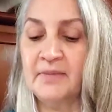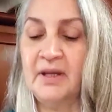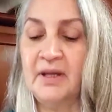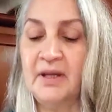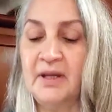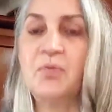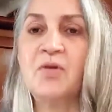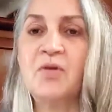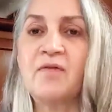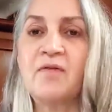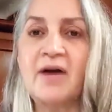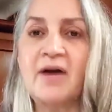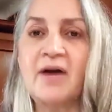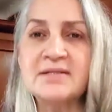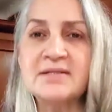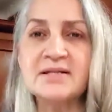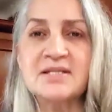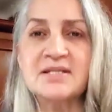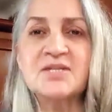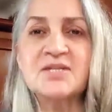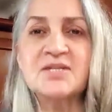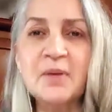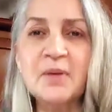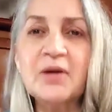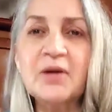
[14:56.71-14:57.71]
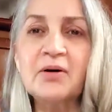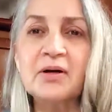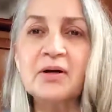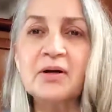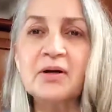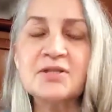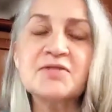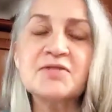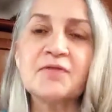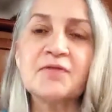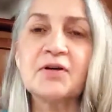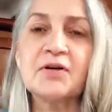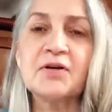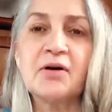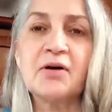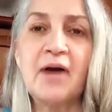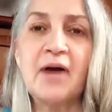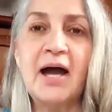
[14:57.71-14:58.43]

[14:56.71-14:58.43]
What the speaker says: It provides experience for your